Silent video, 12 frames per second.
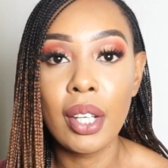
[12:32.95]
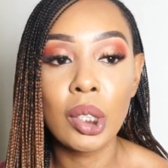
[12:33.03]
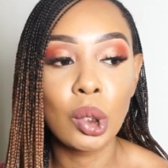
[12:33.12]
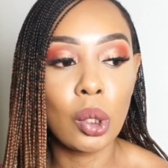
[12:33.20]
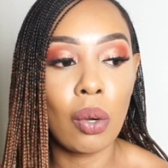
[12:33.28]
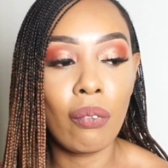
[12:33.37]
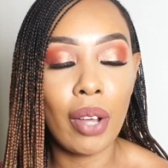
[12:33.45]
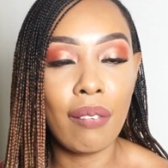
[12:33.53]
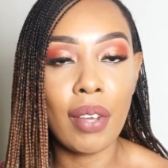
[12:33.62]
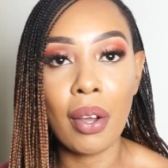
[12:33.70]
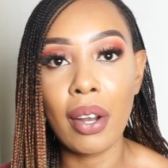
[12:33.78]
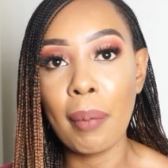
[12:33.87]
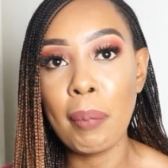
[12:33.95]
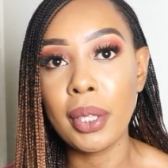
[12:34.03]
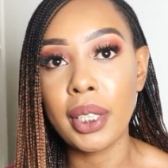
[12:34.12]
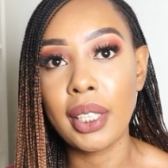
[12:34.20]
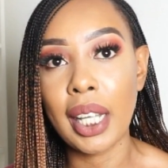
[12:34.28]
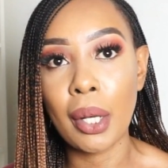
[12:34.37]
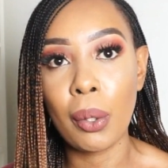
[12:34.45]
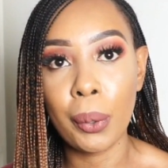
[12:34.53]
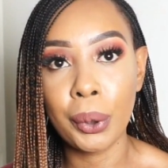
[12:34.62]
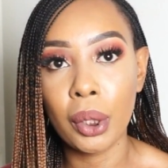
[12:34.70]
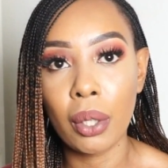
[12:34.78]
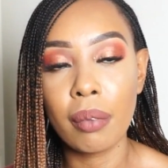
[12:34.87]
So if you're going to be using that
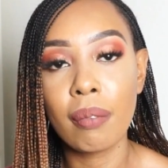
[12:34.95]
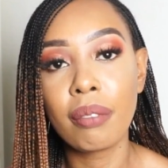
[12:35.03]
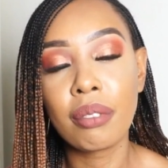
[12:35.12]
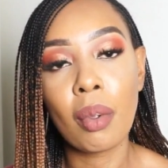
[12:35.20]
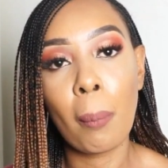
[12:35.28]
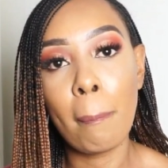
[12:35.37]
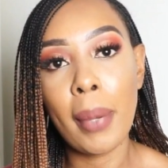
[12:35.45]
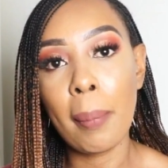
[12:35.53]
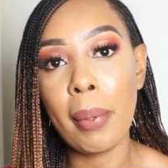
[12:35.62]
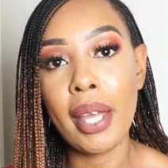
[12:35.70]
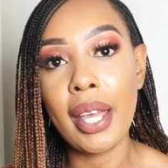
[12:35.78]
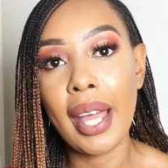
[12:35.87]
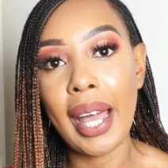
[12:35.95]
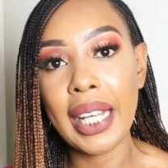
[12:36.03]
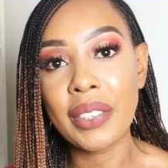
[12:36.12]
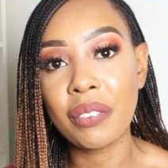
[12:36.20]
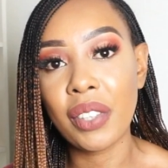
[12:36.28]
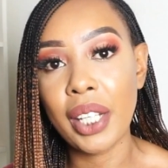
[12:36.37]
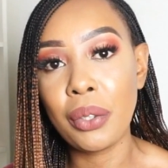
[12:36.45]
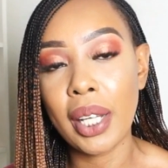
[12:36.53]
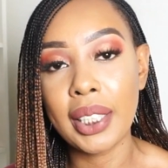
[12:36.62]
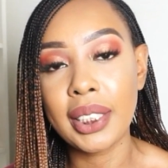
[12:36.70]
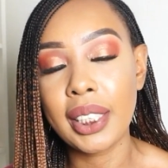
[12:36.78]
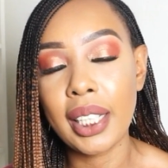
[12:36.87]
lotion, maybe exfoliate
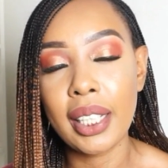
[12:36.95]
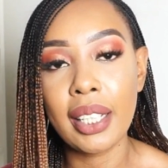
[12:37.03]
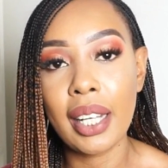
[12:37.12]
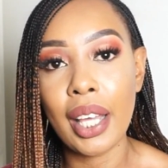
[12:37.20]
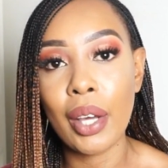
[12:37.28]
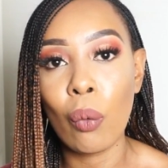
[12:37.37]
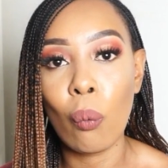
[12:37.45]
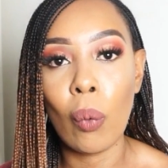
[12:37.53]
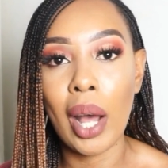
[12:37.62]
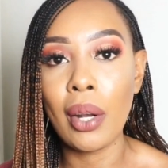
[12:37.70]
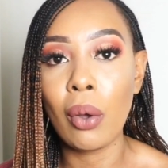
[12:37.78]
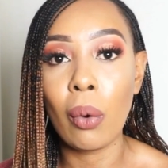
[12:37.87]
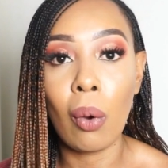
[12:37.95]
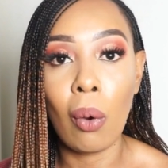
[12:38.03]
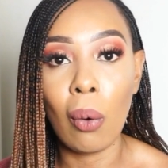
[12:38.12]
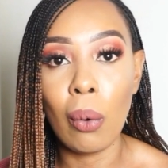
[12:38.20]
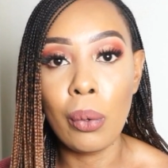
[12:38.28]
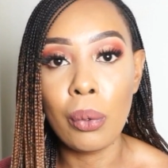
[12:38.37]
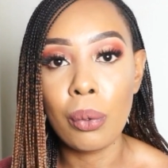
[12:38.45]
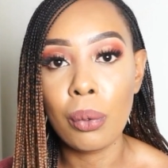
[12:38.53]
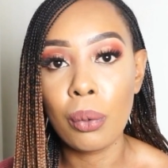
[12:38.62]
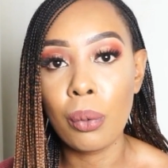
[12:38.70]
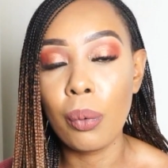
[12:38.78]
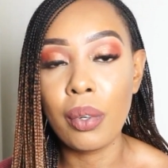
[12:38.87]
your skin like 1 or
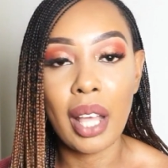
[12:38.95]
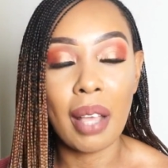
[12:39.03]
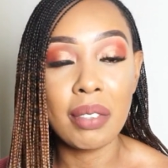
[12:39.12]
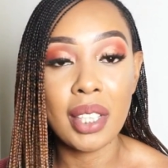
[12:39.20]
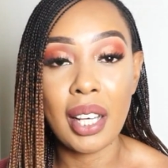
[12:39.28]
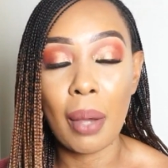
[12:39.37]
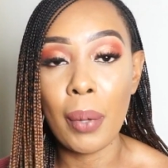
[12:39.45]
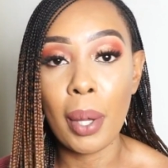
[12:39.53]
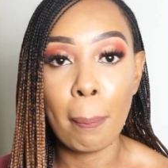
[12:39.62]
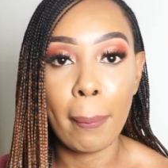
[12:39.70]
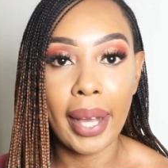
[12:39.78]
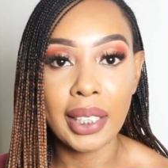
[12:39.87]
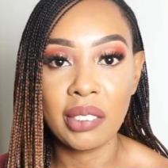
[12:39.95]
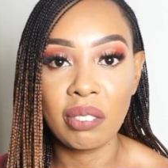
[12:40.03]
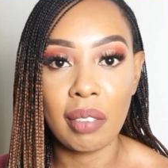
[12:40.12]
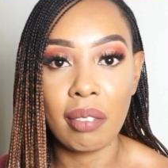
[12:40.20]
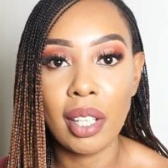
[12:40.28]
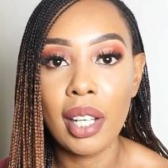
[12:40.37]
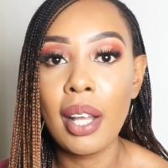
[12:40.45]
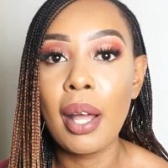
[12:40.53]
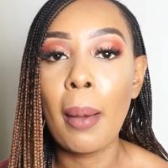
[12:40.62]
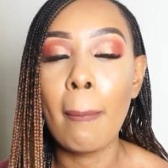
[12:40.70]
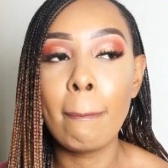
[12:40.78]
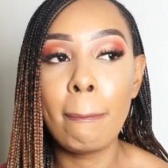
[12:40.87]
2 times in a week maximum.
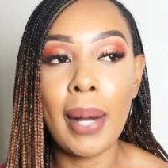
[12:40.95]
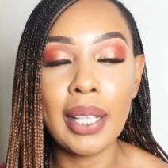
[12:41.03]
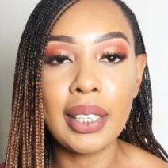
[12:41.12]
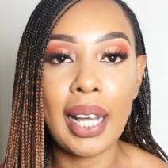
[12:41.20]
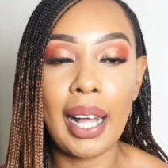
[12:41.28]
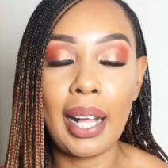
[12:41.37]
But